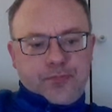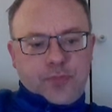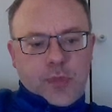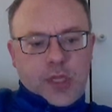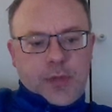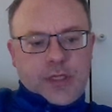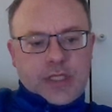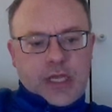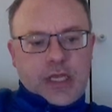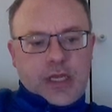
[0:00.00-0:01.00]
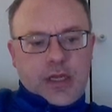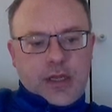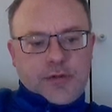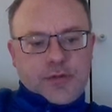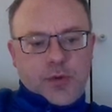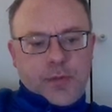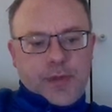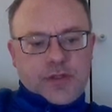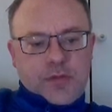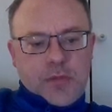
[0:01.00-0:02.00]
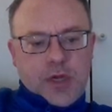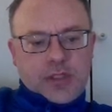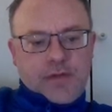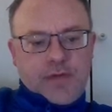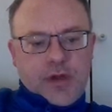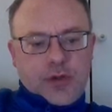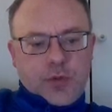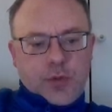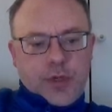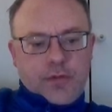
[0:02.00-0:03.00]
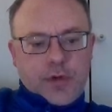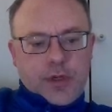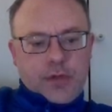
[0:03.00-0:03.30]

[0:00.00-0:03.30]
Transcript: I mean, taking here is probably too much, giving up the queen, right?